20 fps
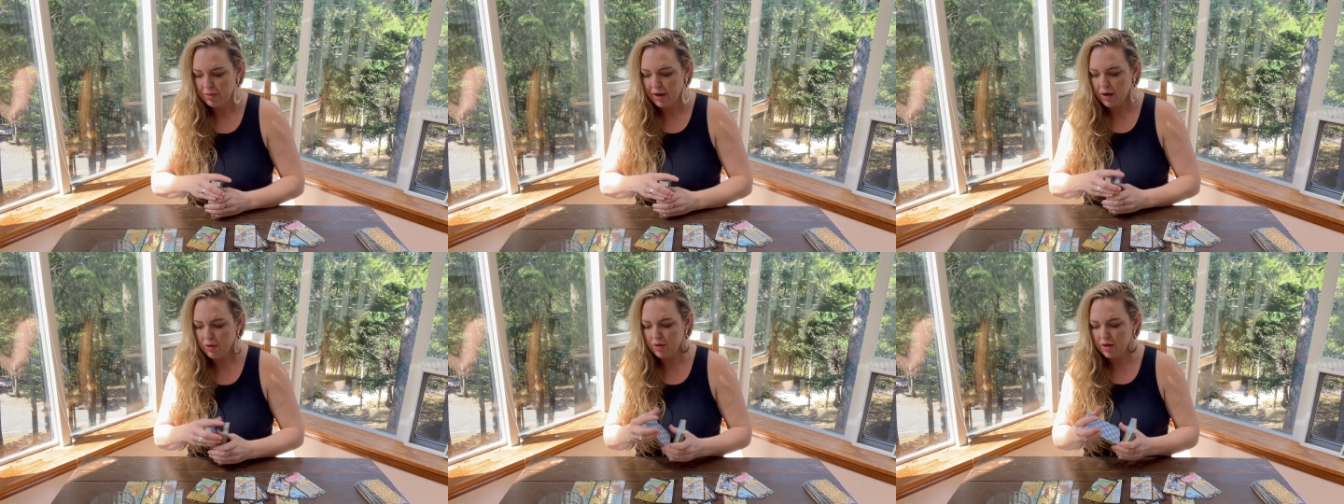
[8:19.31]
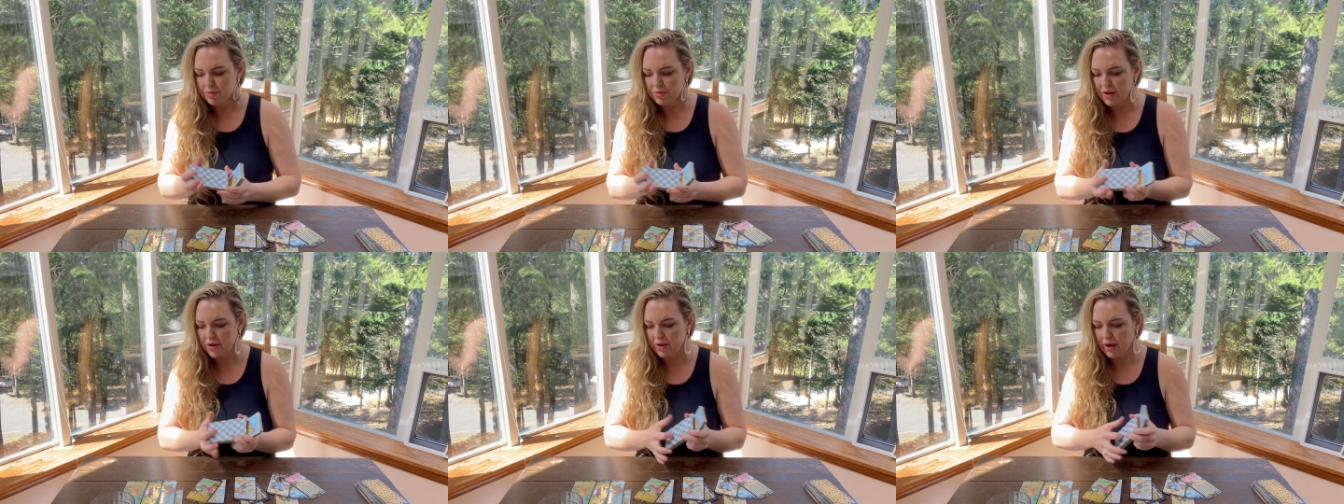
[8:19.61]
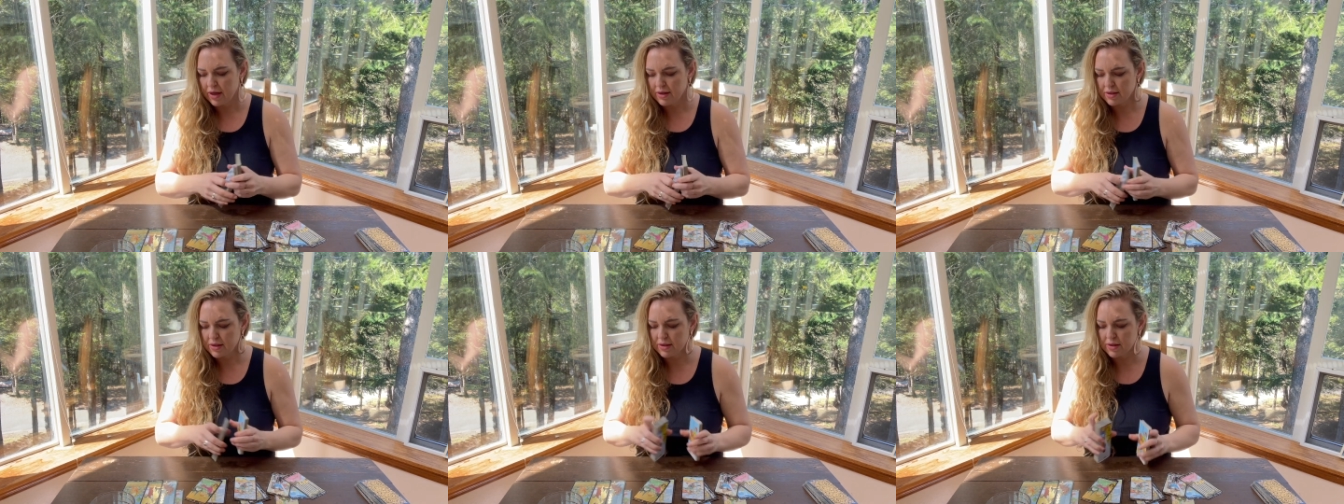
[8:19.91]
Bear with me, you
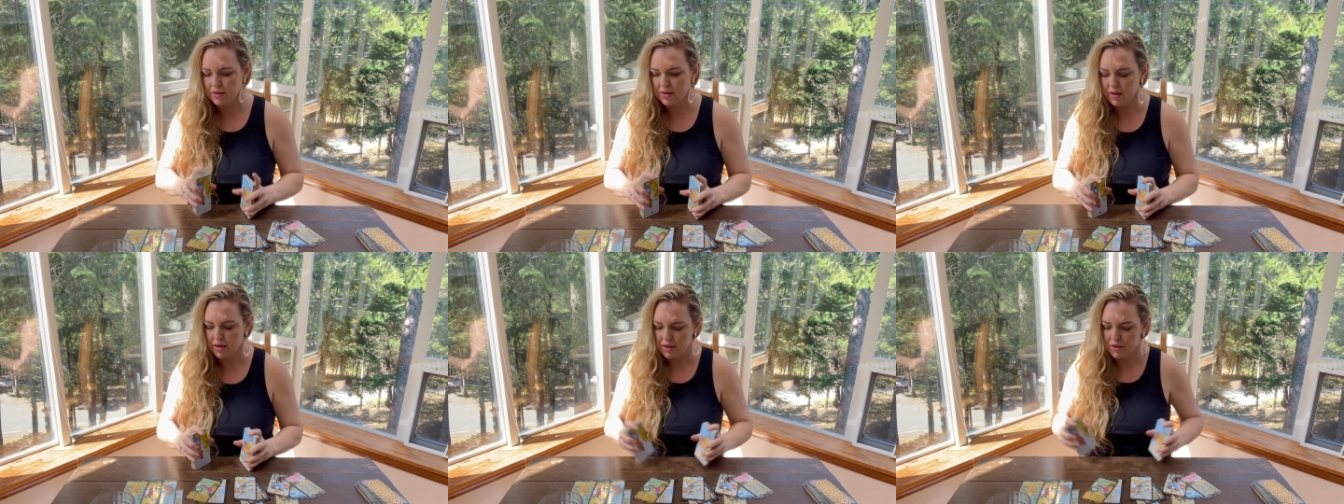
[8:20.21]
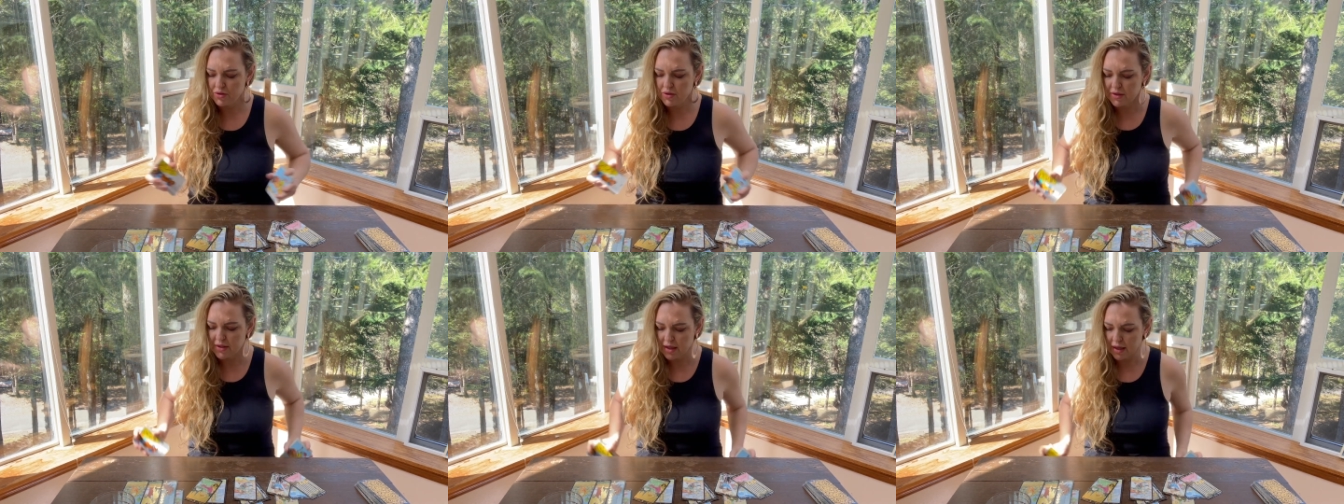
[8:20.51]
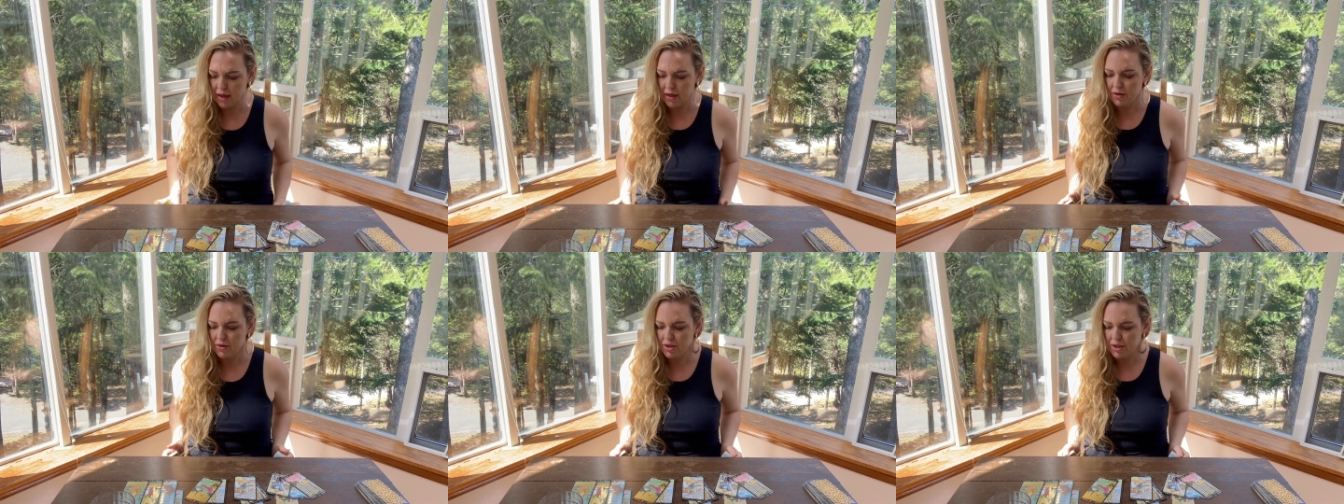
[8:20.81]
guys. This is an
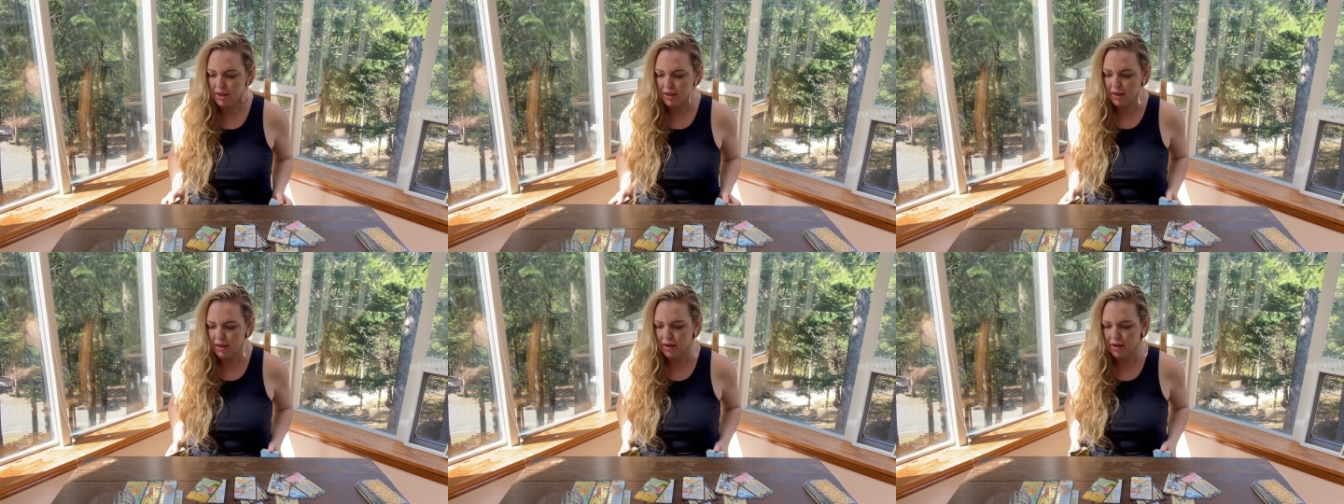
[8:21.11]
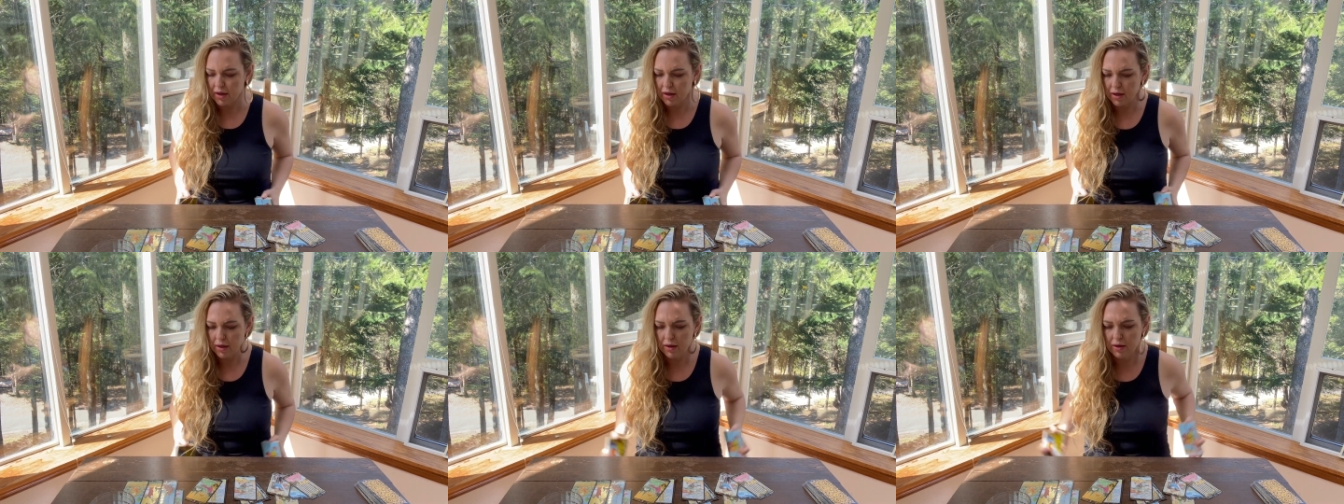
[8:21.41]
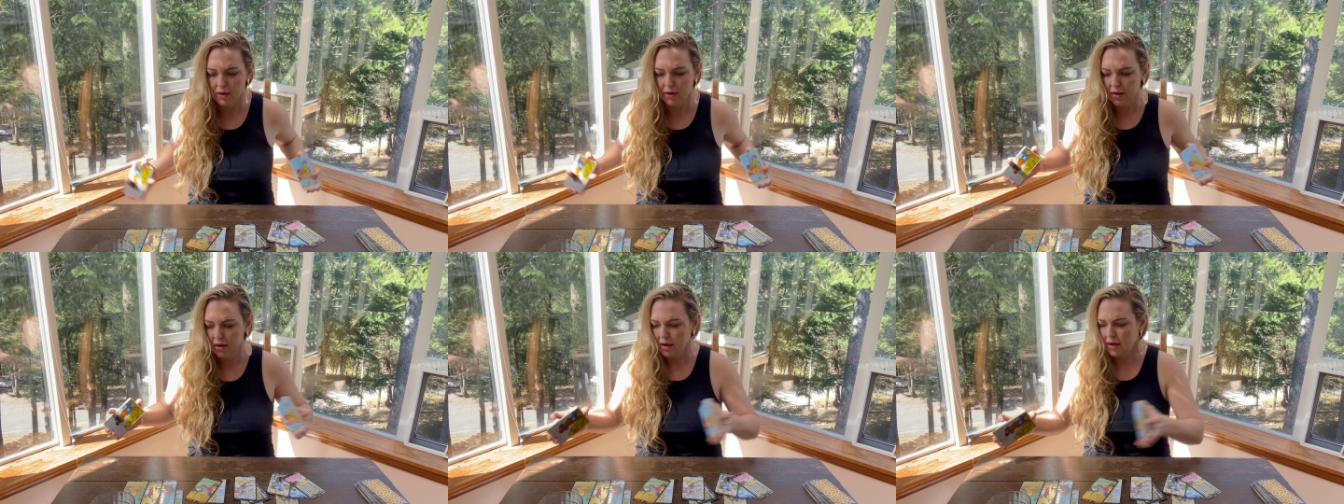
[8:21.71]
interesting energy here,
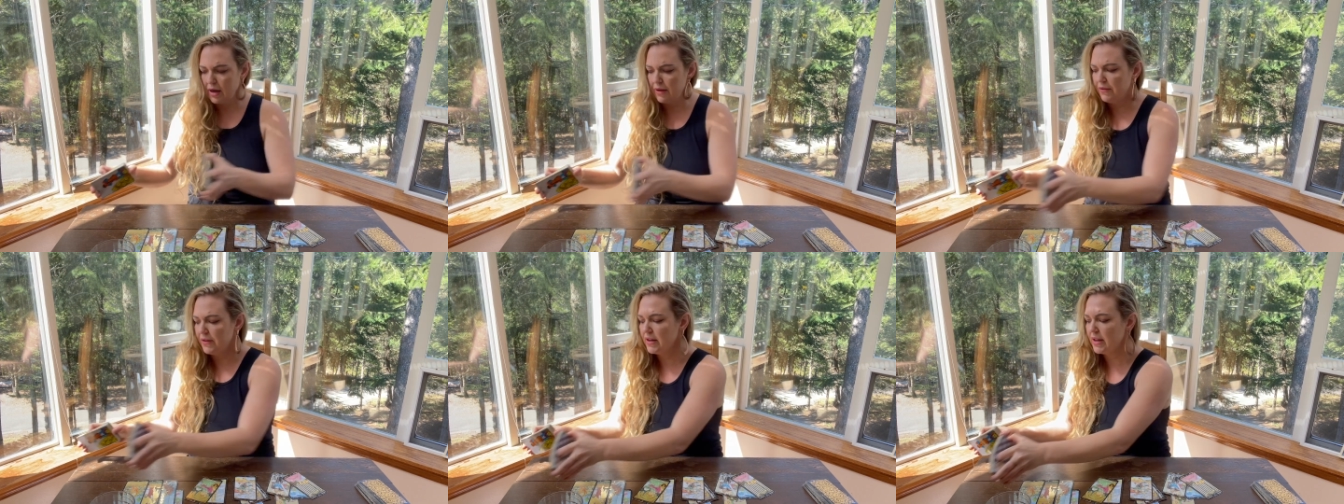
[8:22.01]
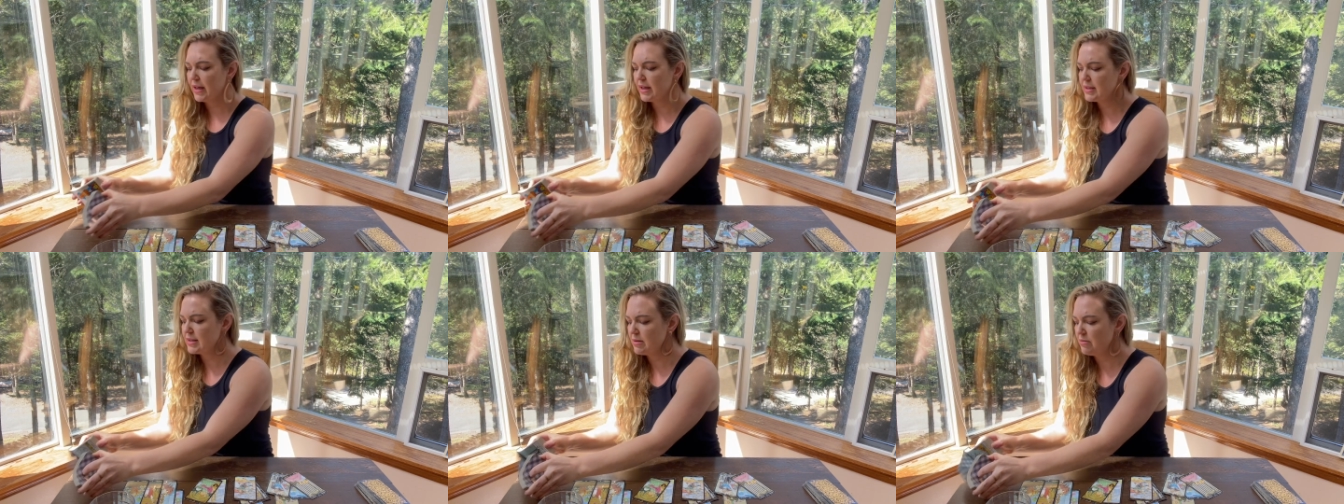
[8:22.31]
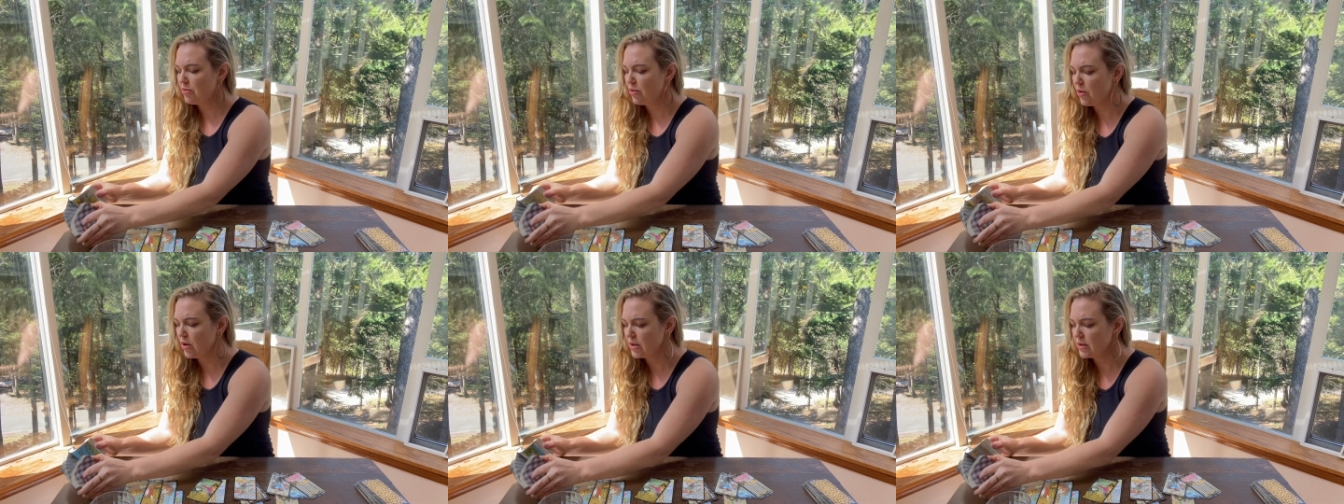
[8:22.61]
and I feel like it's
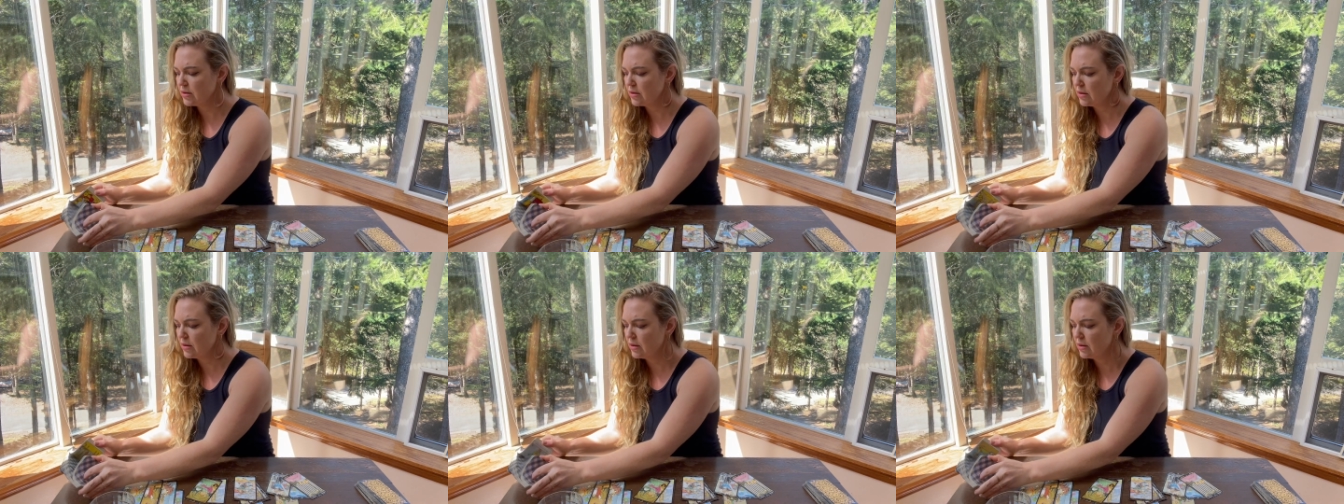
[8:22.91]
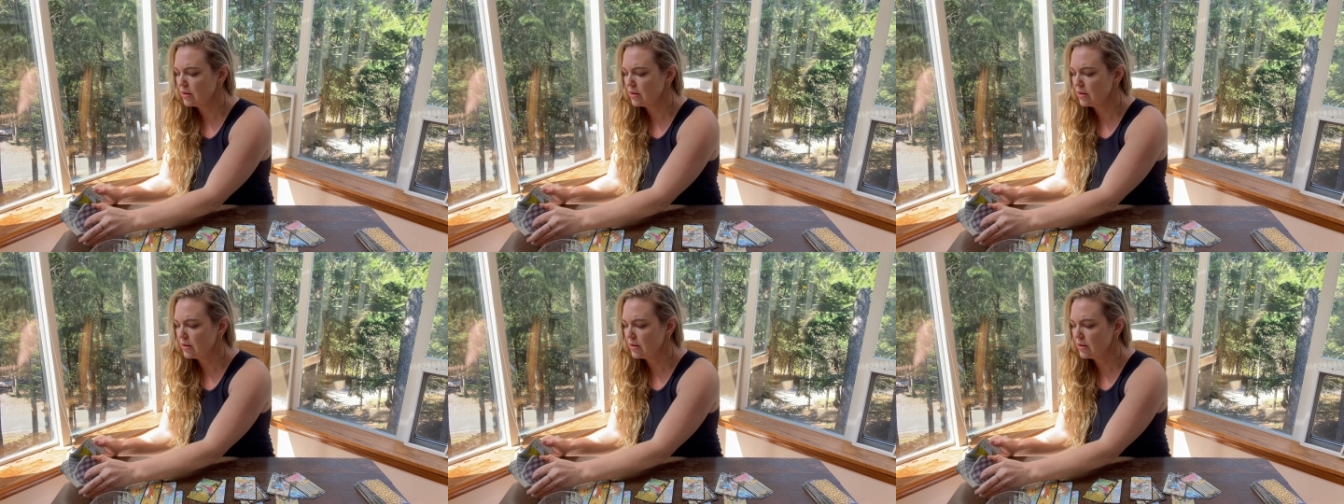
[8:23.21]
important.